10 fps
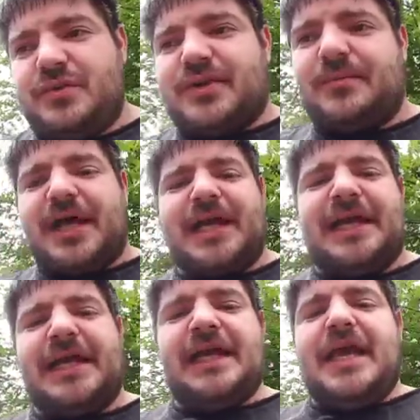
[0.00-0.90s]
with their
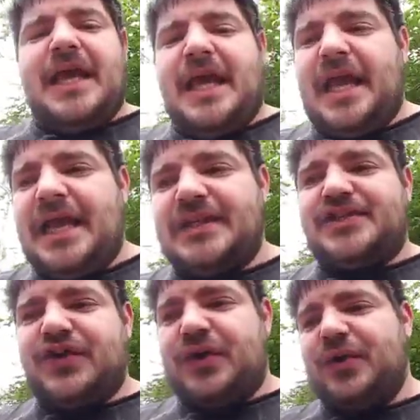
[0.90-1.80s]
body. And
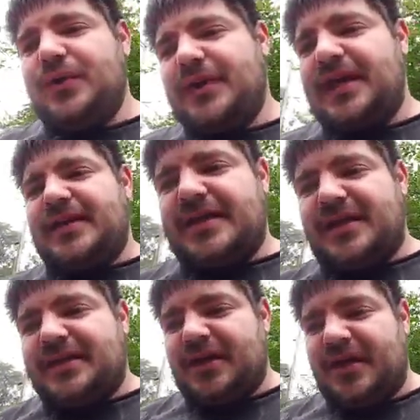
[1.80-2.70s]
so
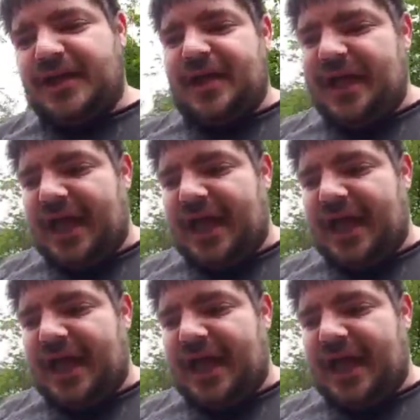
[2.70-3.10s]
they're